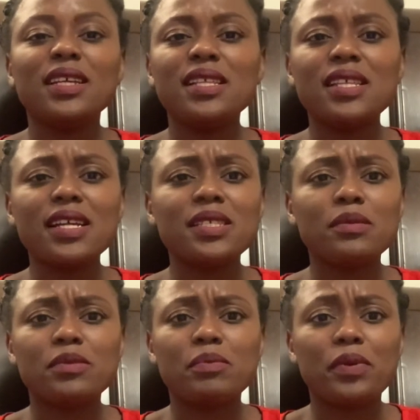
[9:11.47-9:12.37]
that's
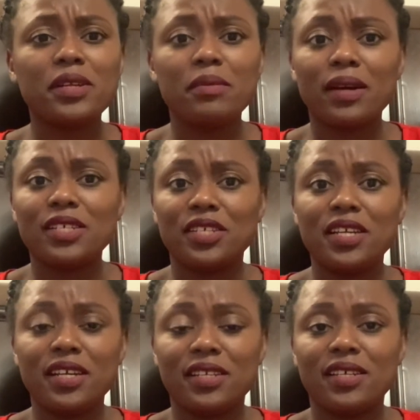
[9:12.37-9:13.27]
pretty much
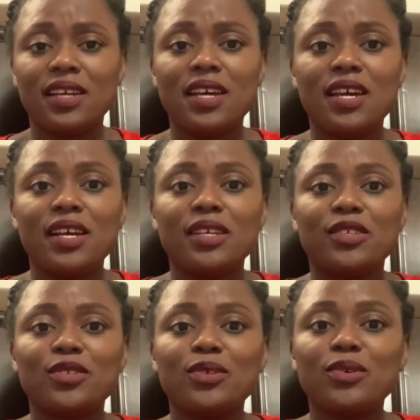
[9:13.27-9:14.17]
it.
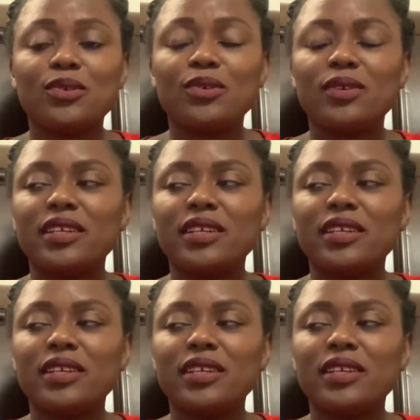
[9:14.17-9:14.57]
So